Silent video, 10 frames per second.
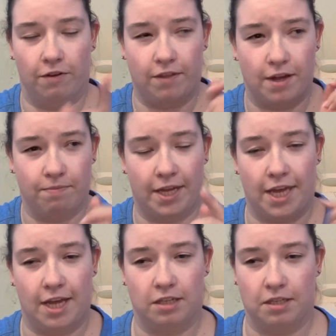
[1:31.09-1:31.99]
of them they
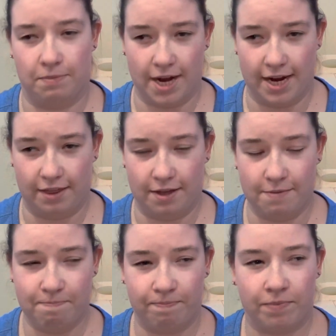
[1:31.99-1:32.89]
can't see behind them